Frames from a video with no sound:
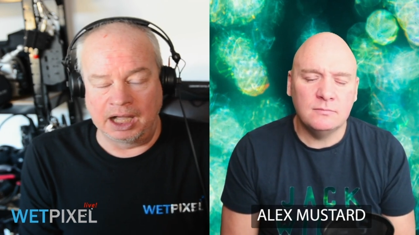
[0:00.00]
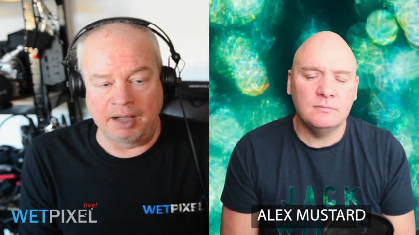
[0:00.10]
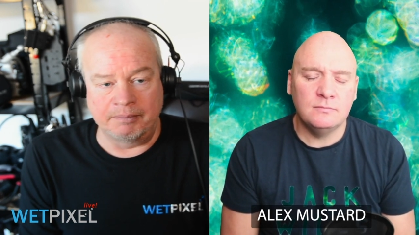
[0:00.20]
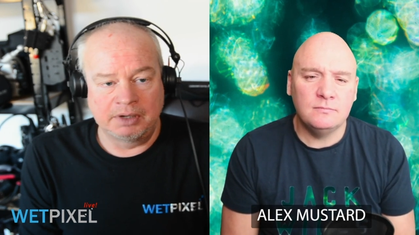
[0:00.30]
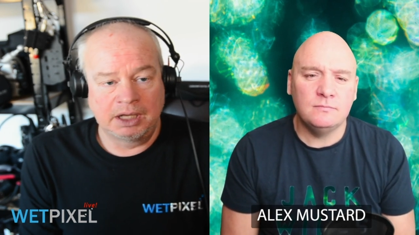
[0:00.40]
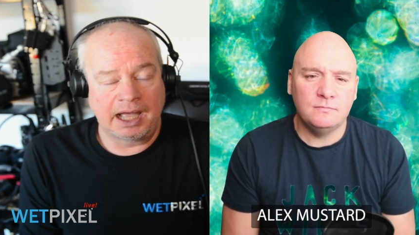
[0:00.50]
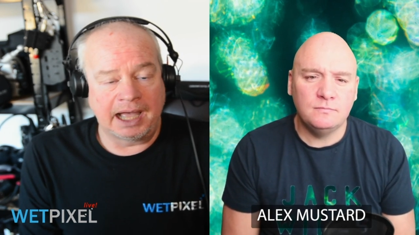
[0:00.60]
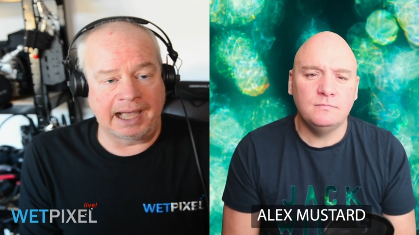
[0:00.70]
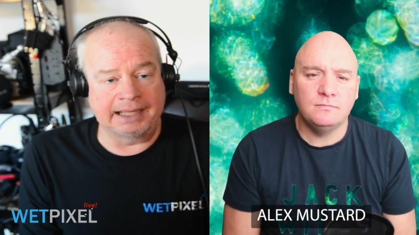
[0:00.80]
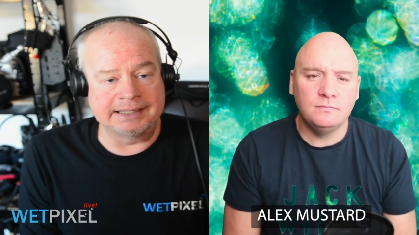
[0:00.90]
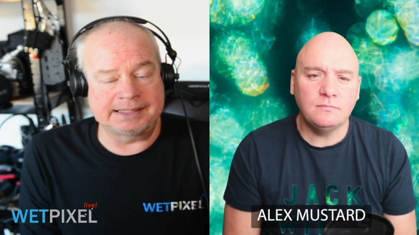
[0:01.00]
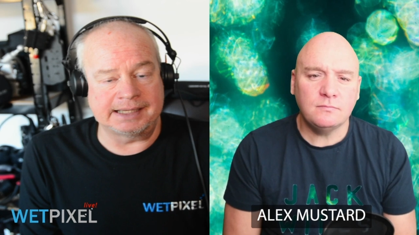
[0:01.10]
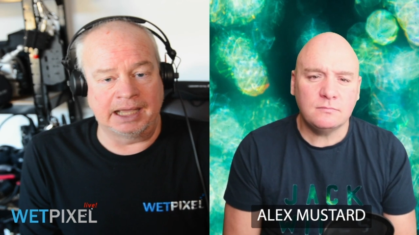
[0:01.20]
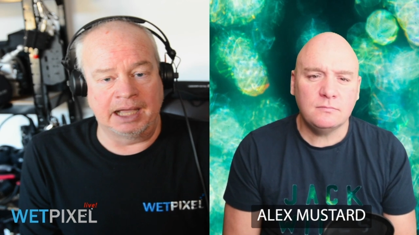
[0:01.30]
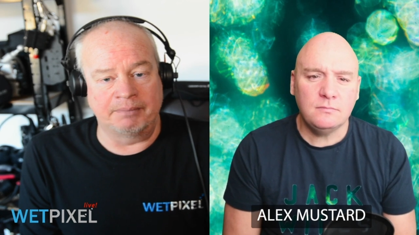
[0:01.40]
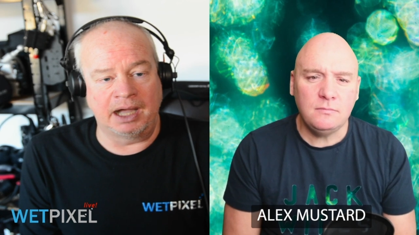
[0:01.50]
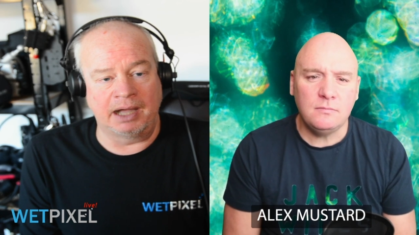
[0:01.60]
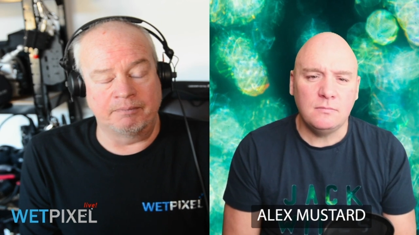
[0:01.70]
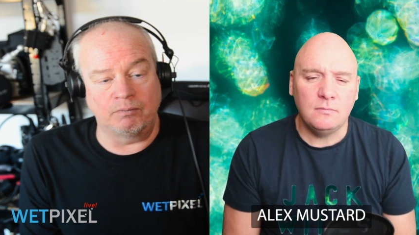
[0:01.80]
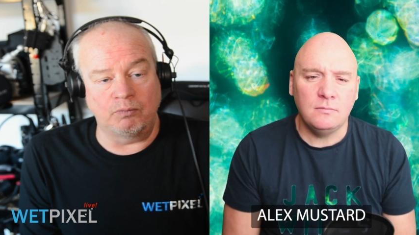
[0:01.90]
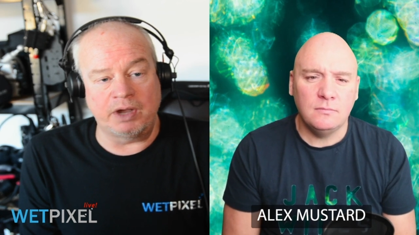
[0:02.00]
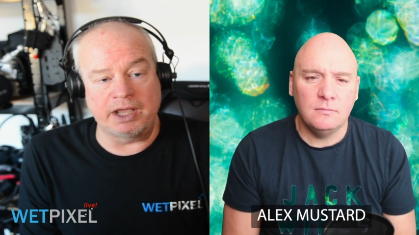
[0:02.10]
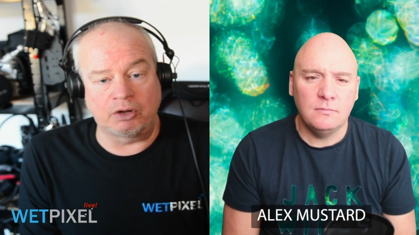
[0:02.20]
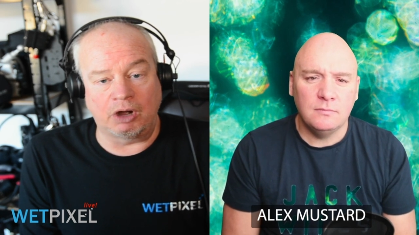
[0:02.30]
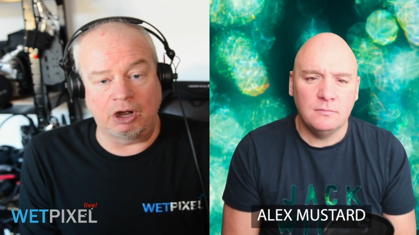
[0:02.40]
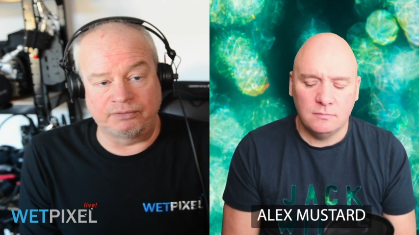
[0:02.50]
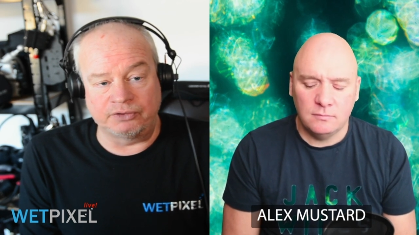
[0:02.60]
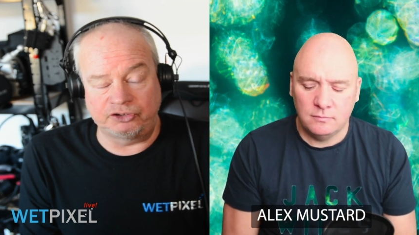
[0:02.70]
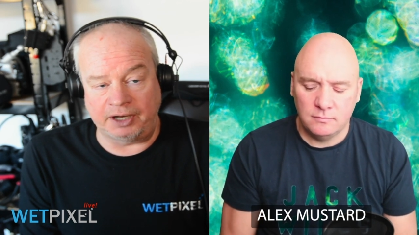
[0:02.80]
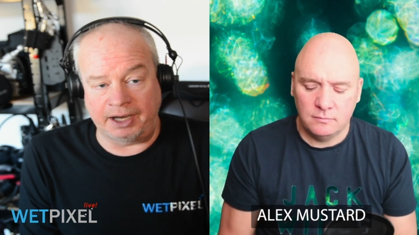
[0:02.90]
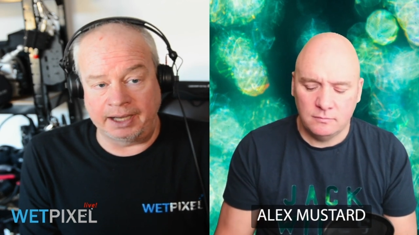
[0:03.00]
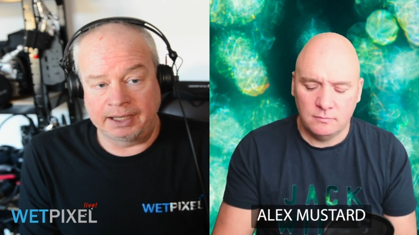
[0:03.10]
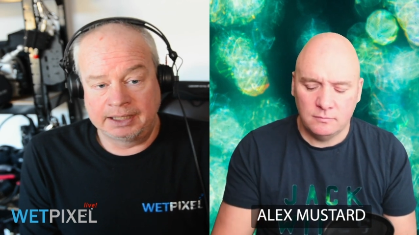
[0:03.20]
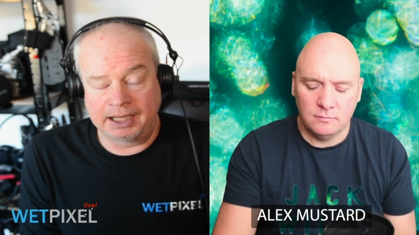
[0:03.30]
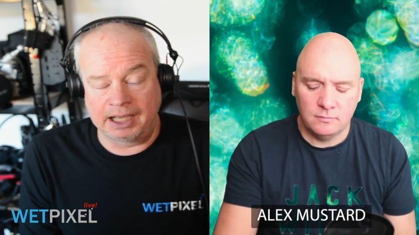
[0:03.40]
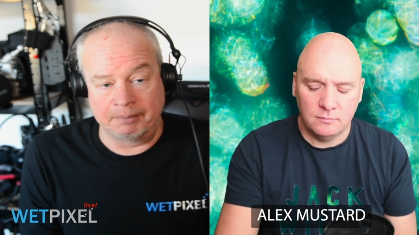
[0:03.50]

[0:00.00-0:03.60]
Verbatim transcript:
Speaker 1: And we quite often share